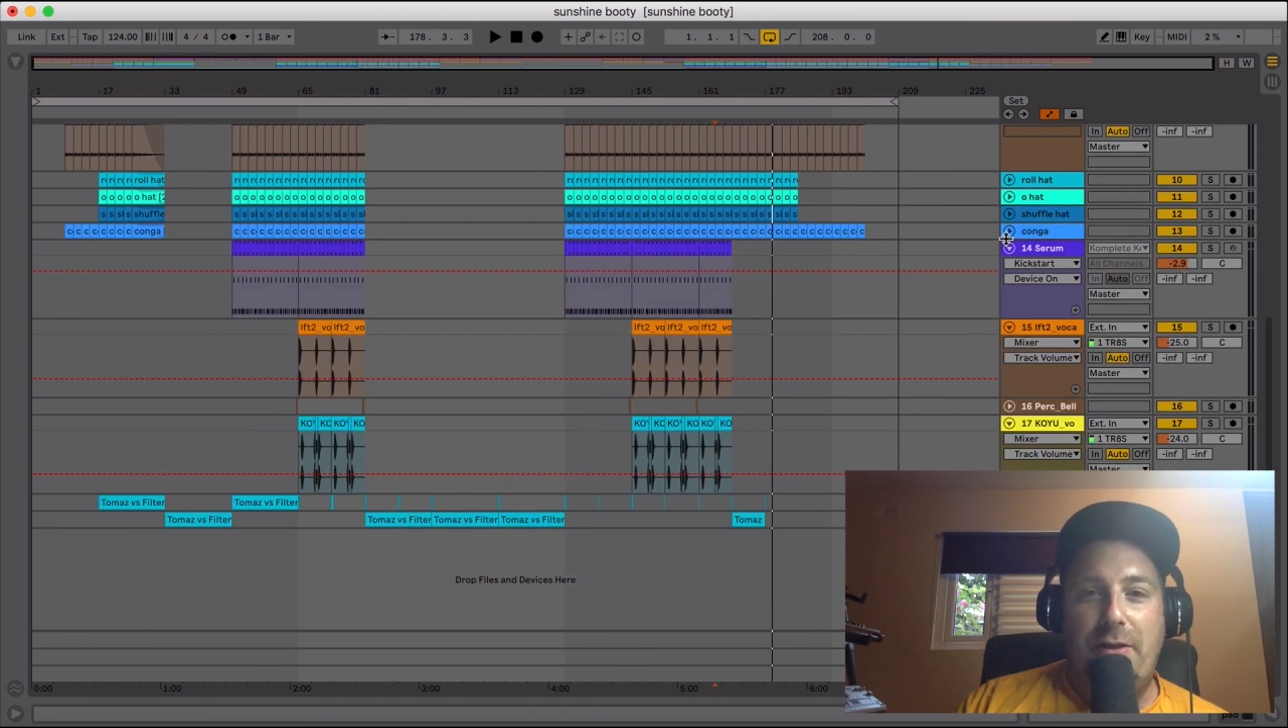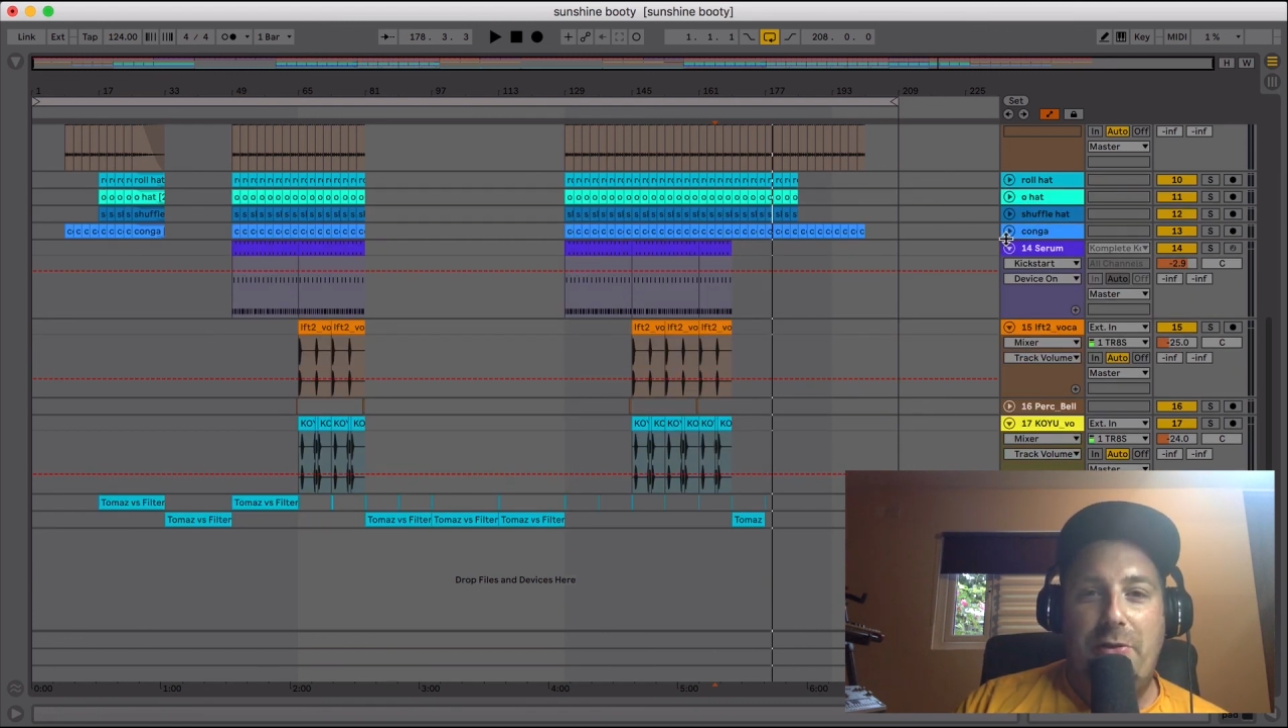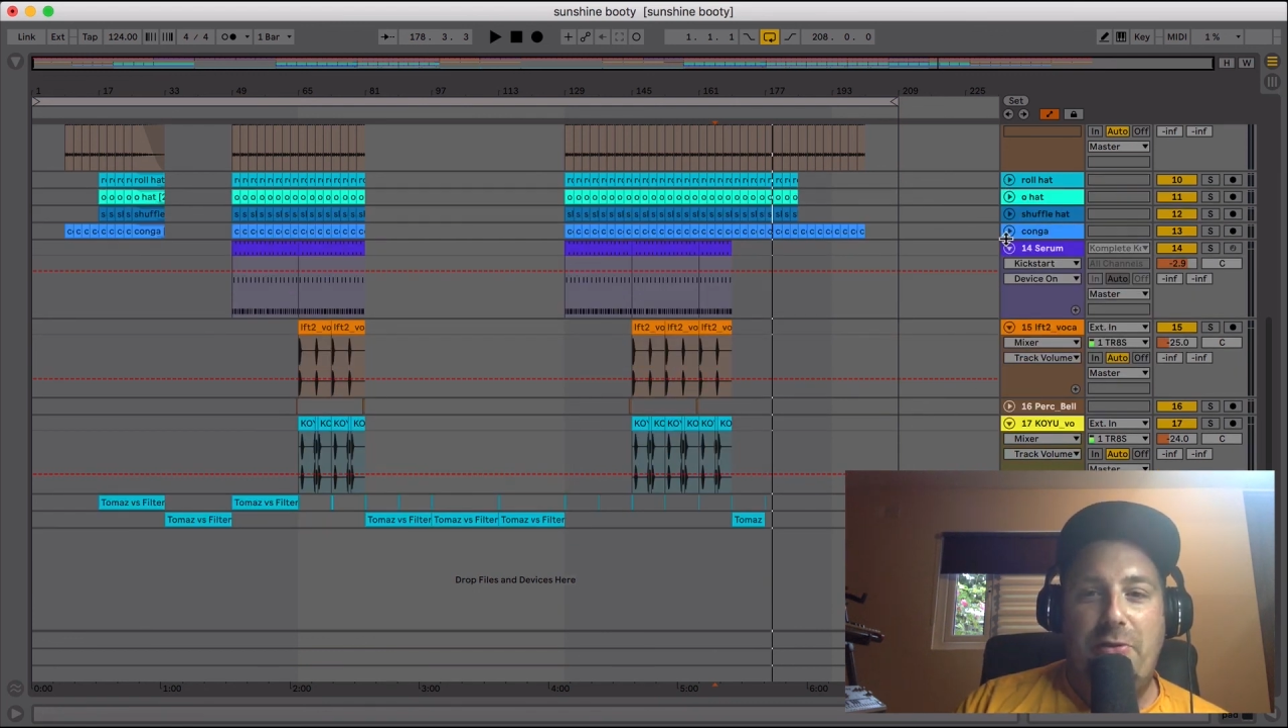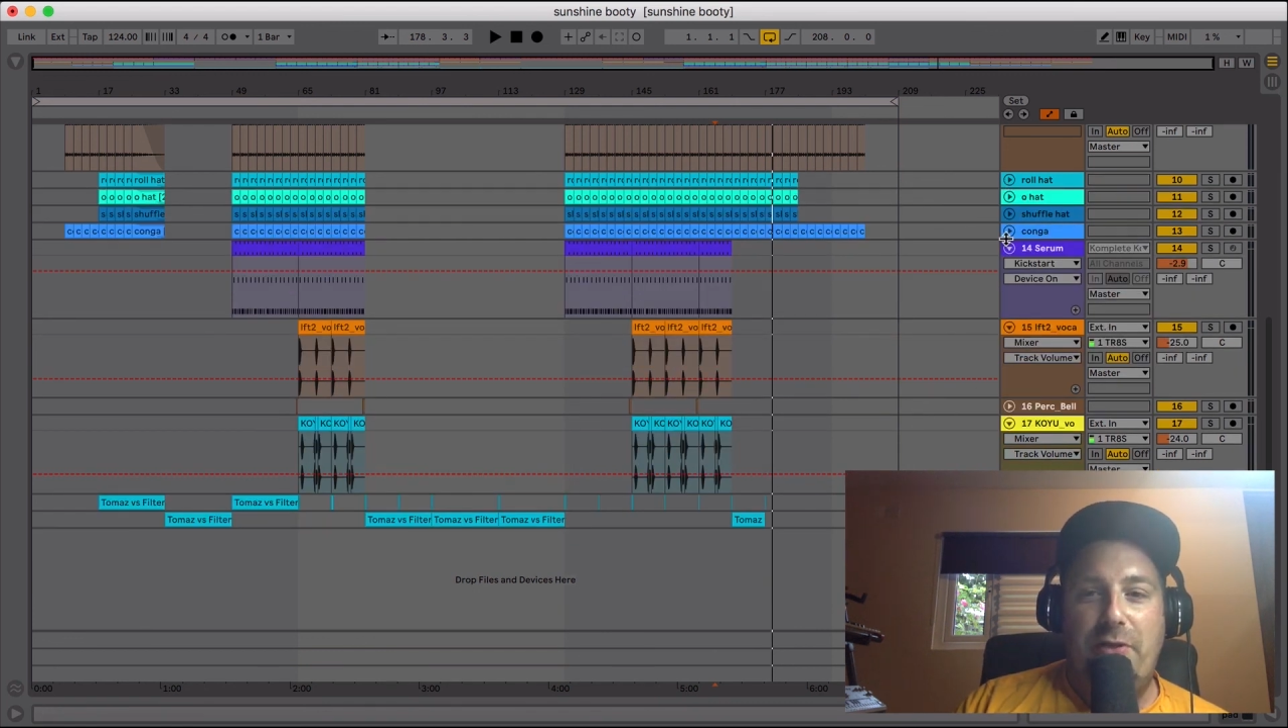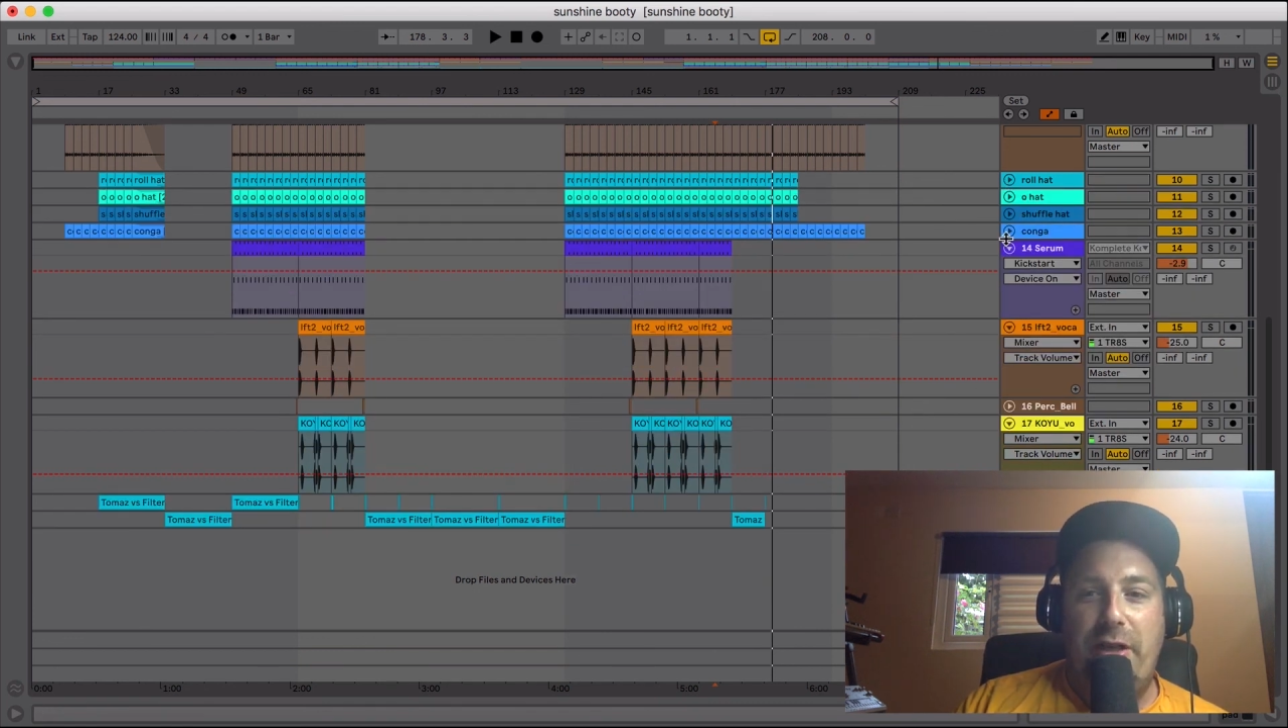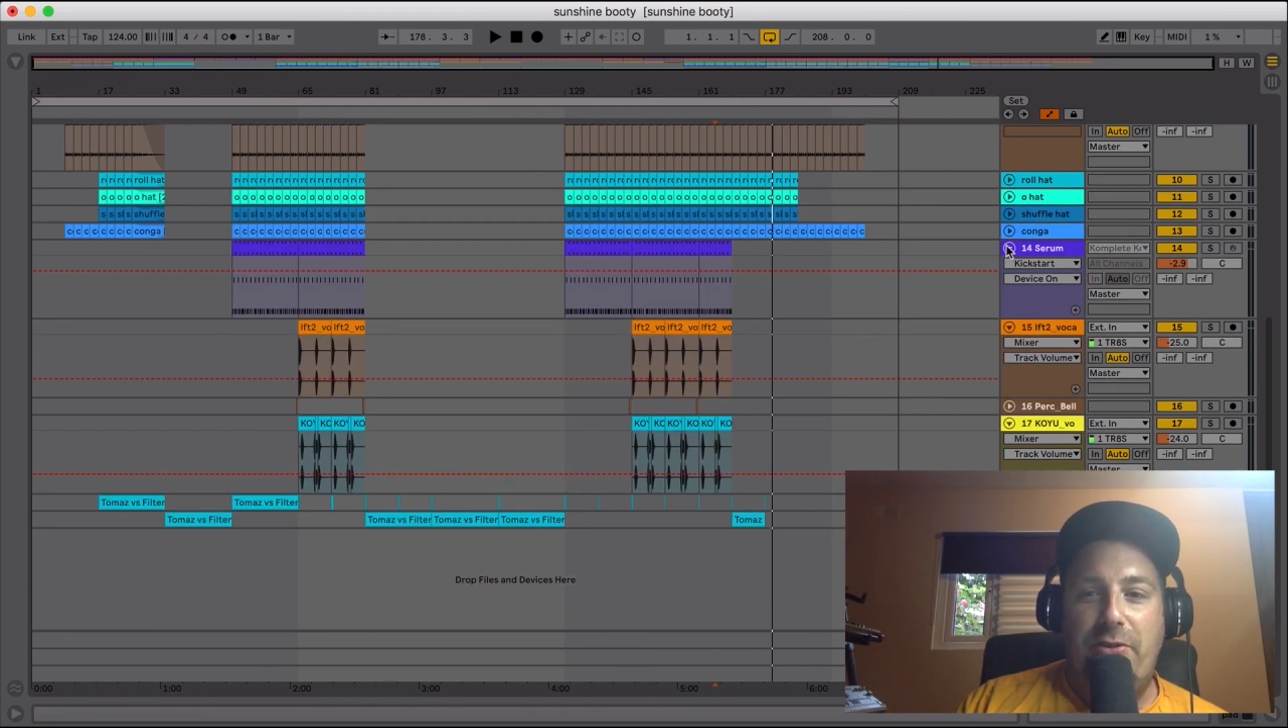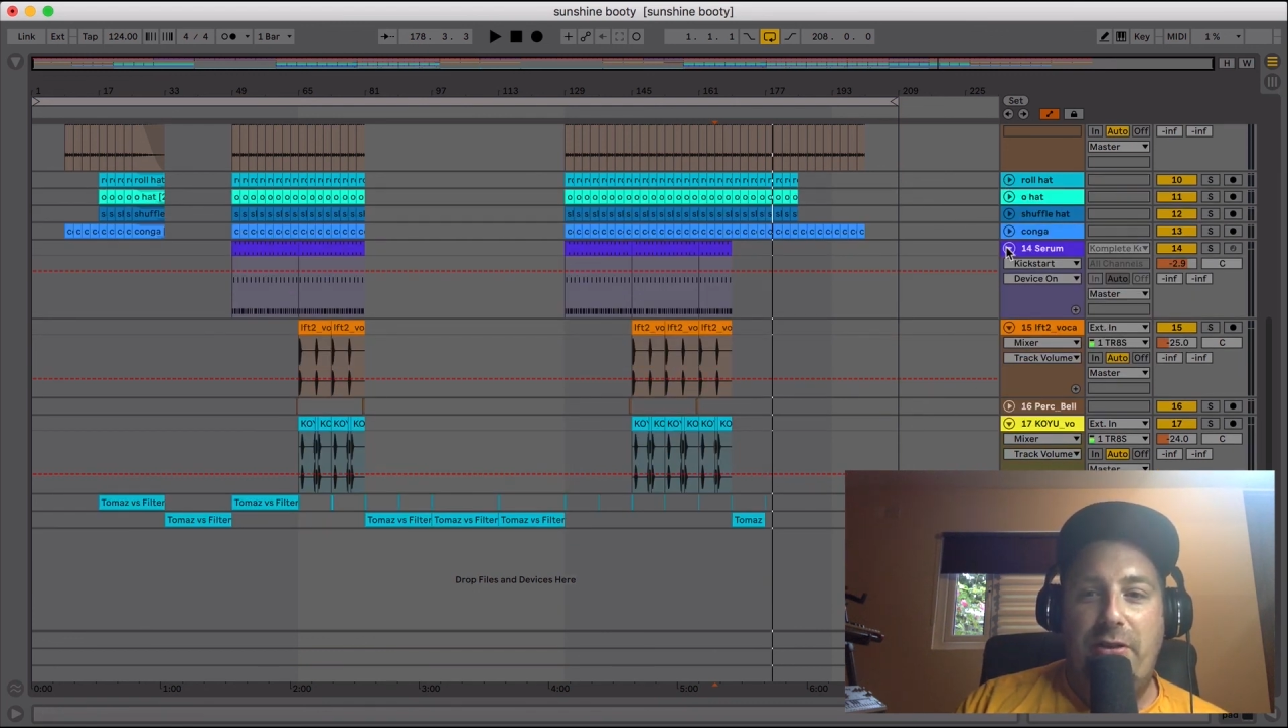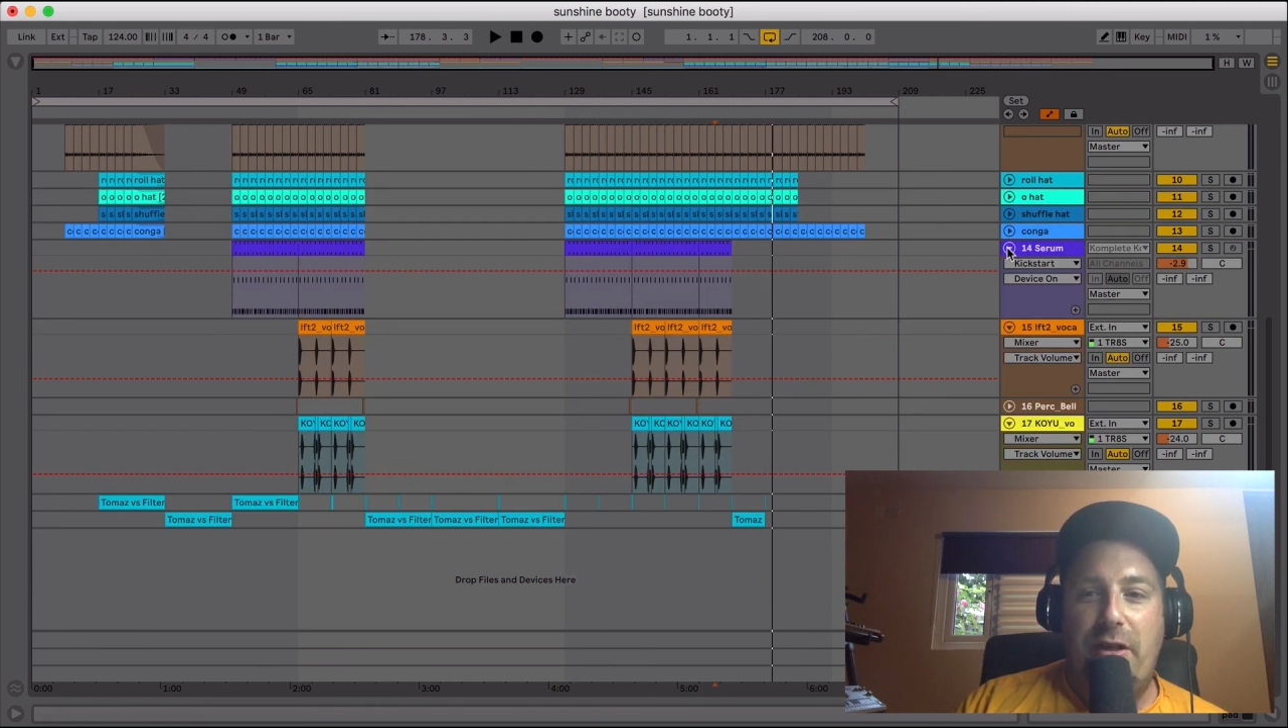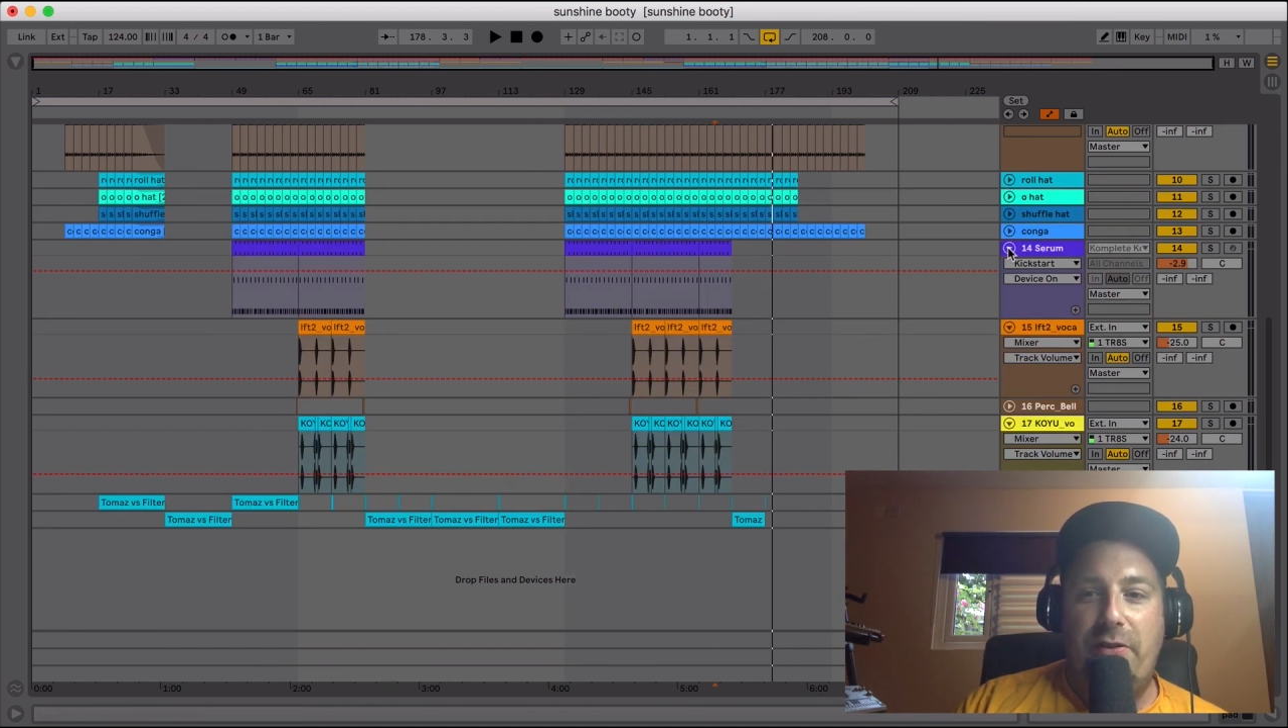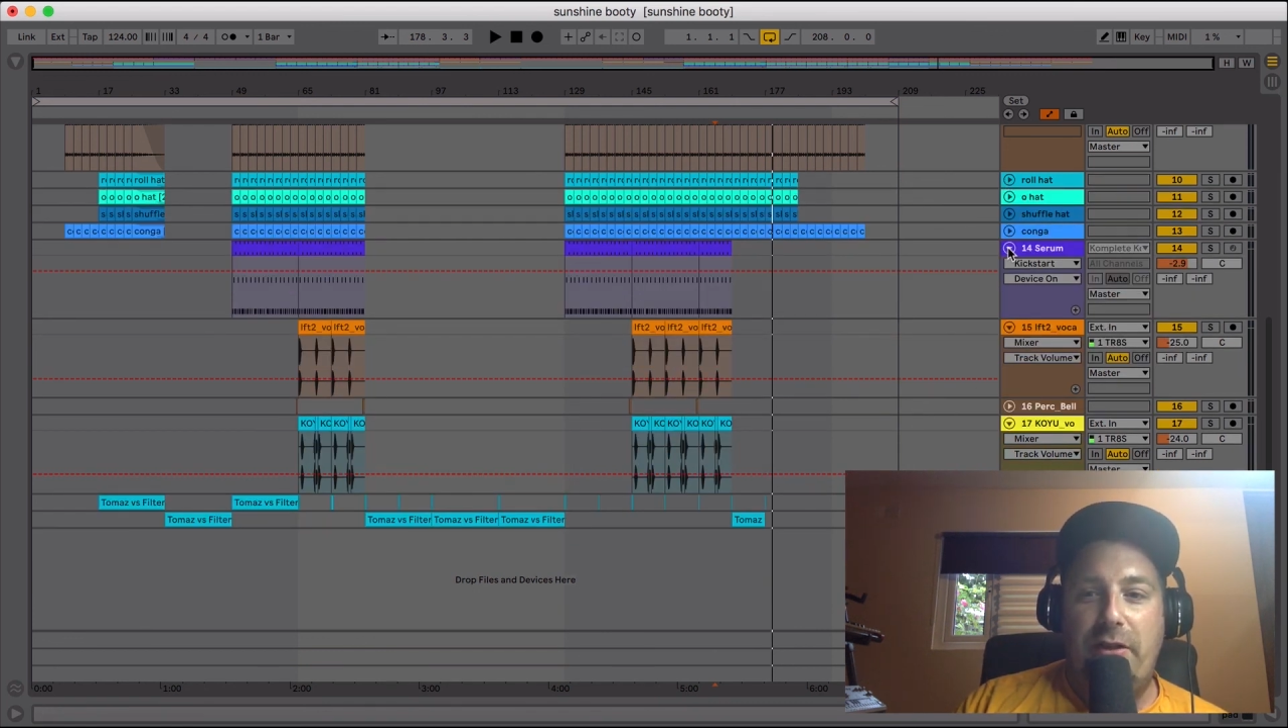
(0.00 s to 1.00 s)
do a
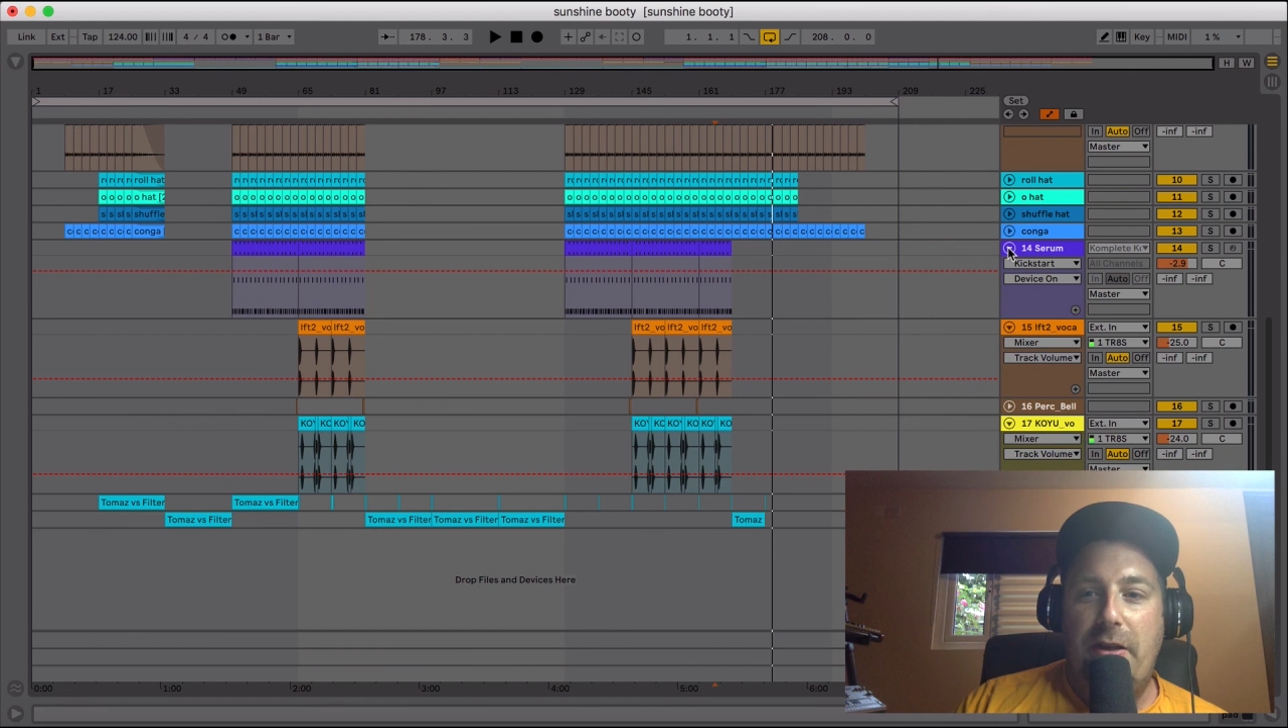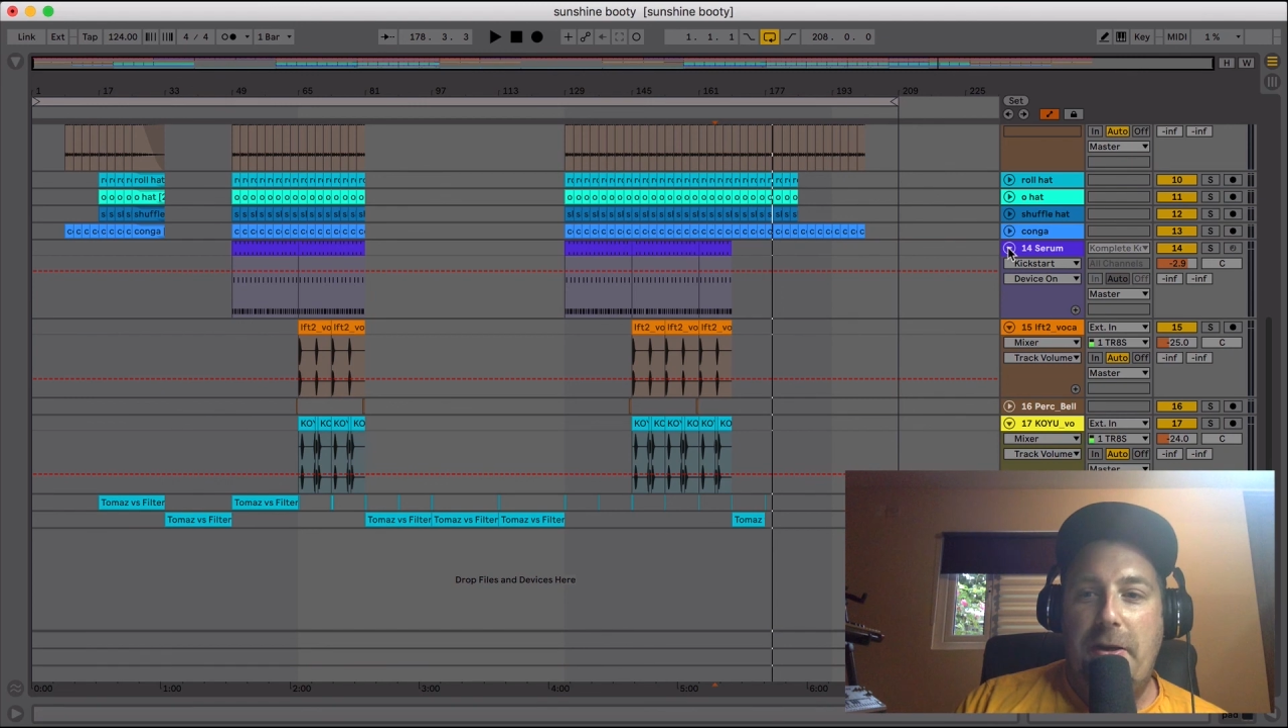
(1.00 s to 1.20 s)
version of it.